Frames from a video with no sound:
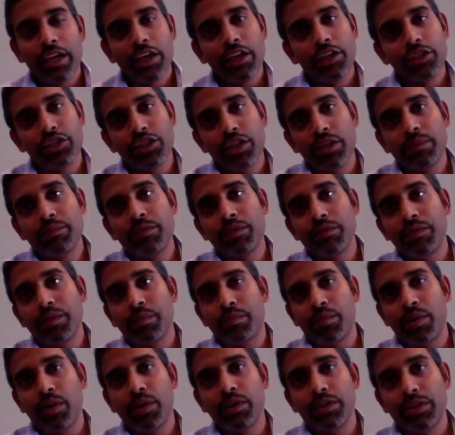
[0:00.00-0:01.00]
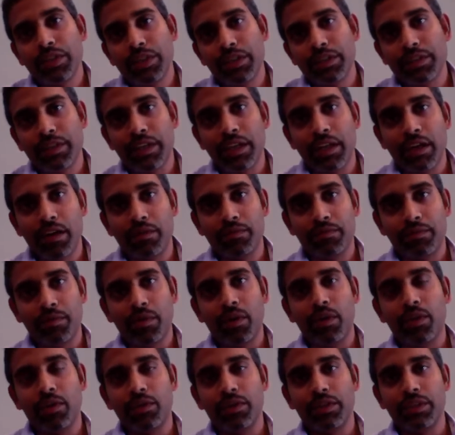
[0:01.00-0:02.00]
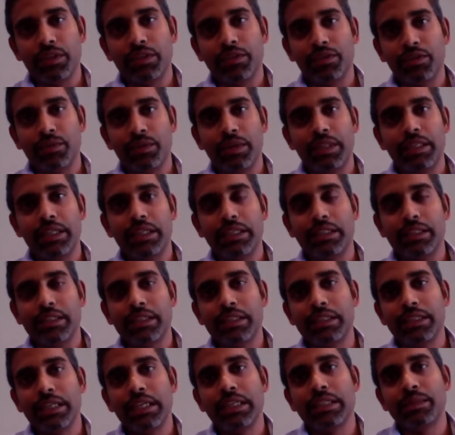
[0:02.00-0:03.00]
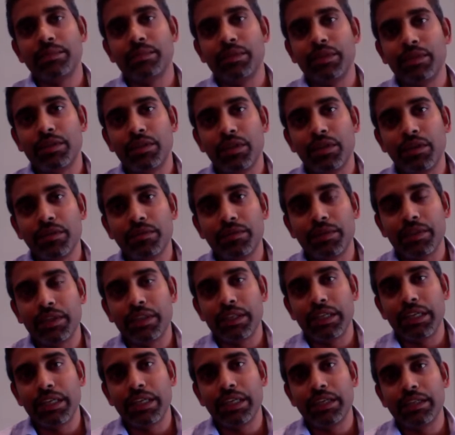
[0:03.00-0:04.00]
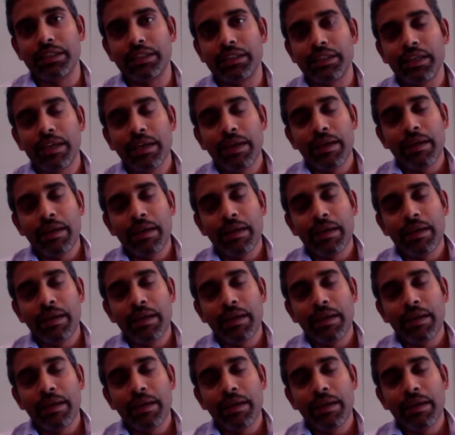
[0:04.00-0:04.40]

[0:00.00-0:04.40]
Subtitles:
In terms of the process that I've followed in doing these assessments over the years,